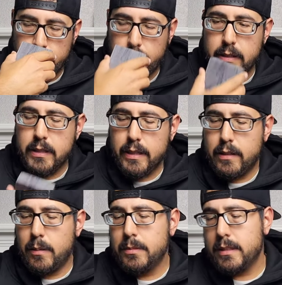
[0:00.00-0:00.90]
It's like
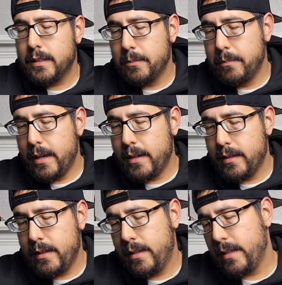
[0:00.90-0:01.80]
almost like a
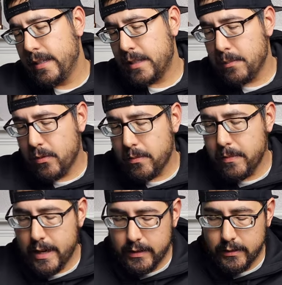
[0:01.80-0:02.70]
it's a more
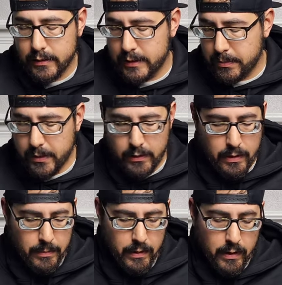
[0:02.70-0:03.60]
masculine smell.
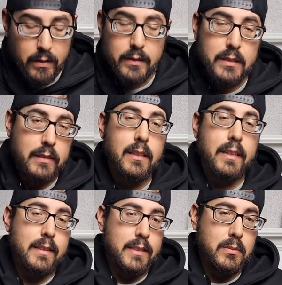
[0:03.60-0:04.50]
I mean, honestly
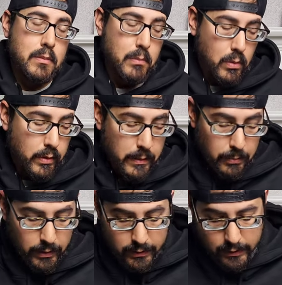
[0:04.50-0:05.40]
like this one more than
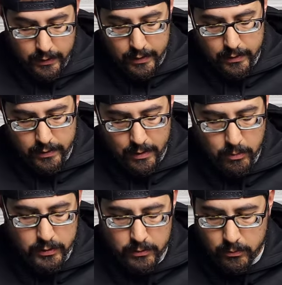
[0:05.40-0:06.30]
Brick of the Dead. I
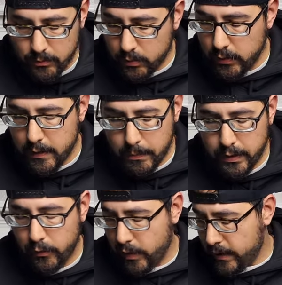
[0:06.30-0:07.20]
wasn't really a
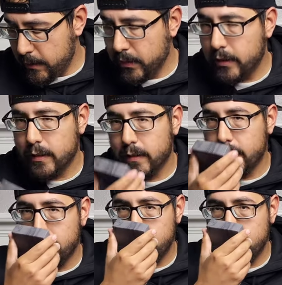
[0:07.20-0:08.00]
big fan of Brick of the Dead.